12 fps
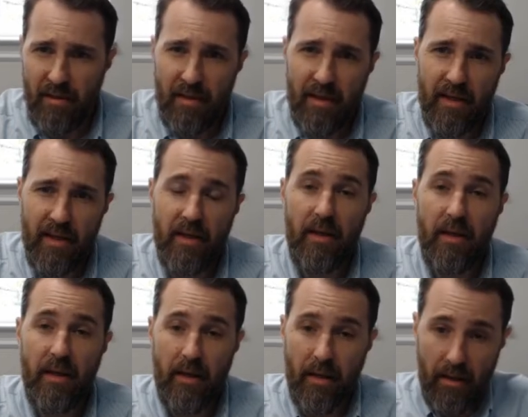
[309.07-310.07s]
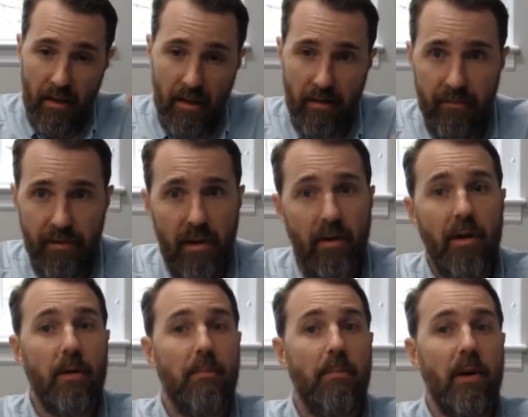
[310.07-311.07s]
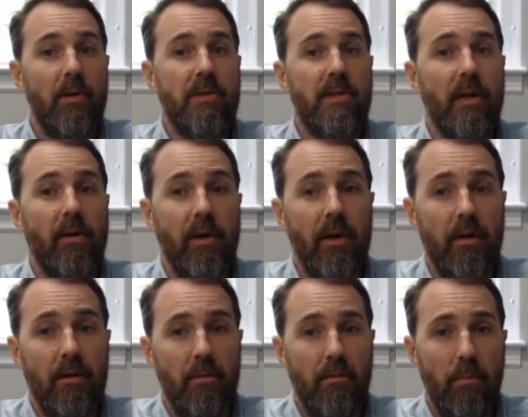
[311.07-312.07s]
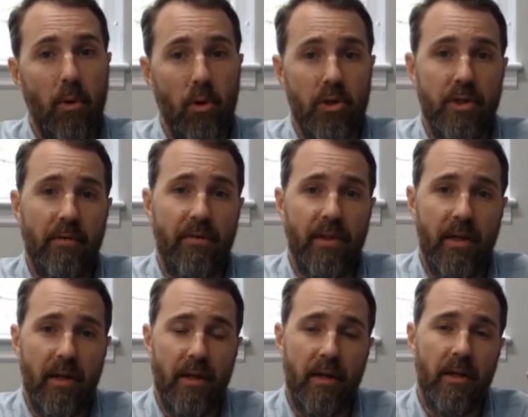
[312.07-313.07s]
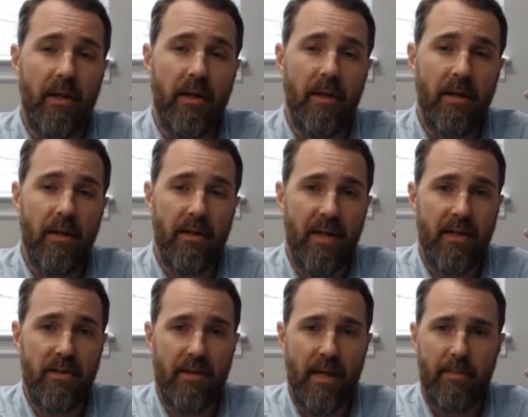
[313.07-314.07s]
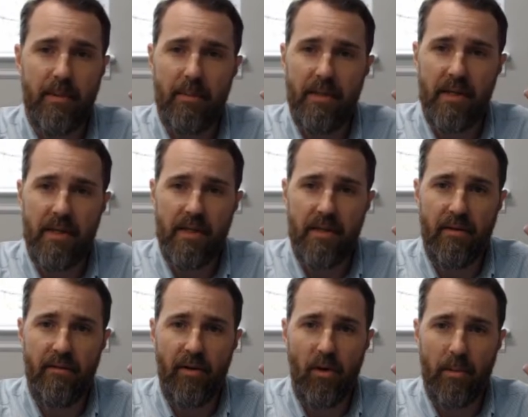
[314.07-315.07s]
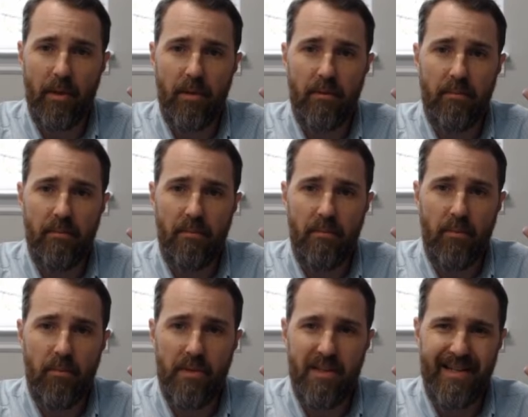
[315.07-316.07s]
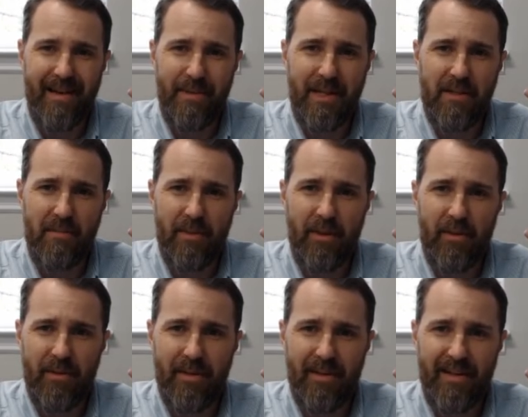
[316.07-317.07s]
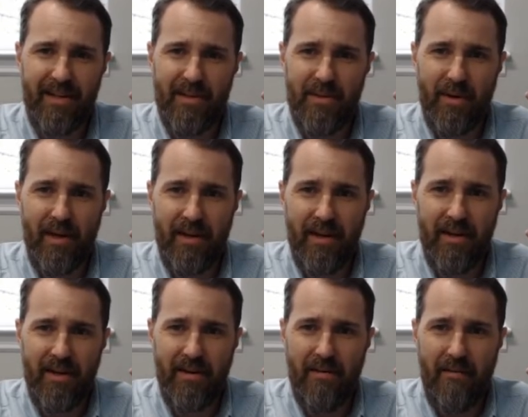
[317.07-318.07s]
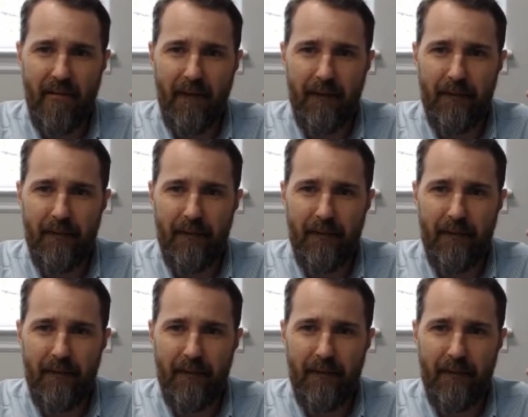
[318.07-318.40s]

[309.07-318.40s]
The inferior posterior portion of the nasal septum is the vomer, which is that piece of bone that is right here.